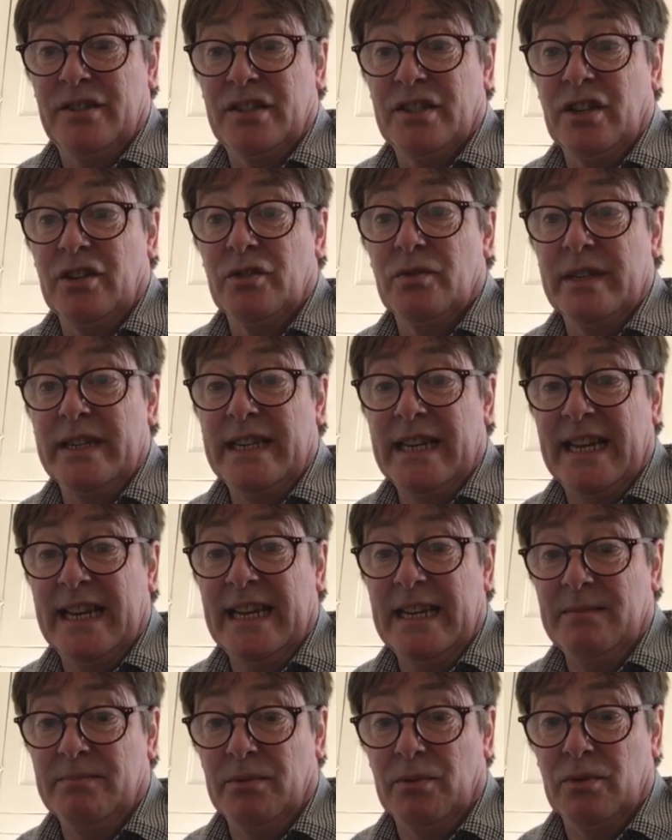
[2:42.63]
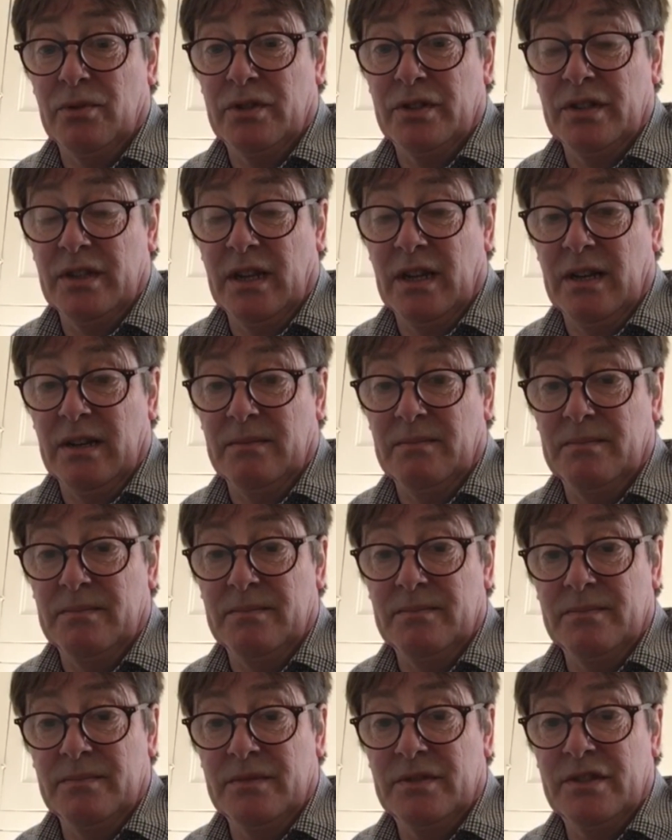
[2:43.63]
so you'll need a keyboard
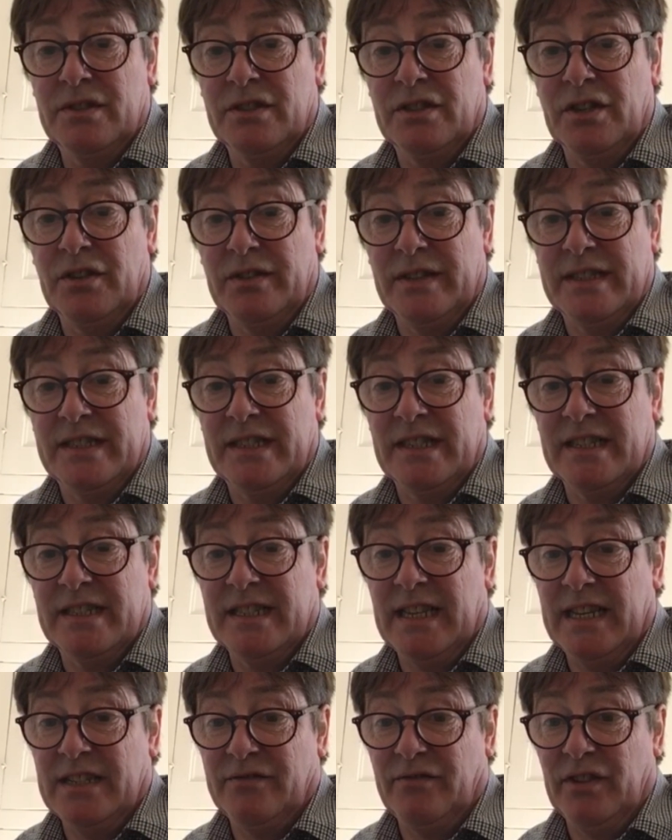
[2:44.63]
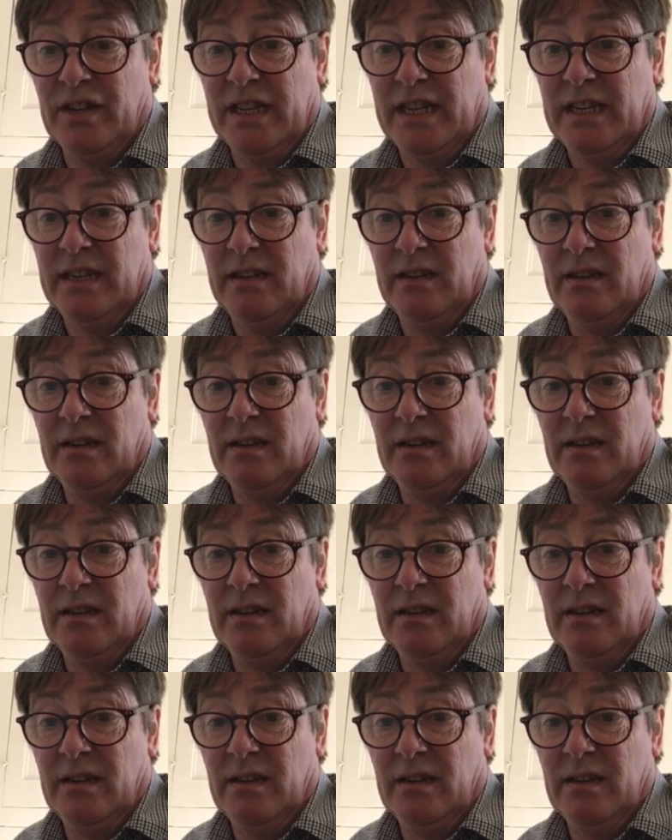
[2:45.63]
to do this successfully.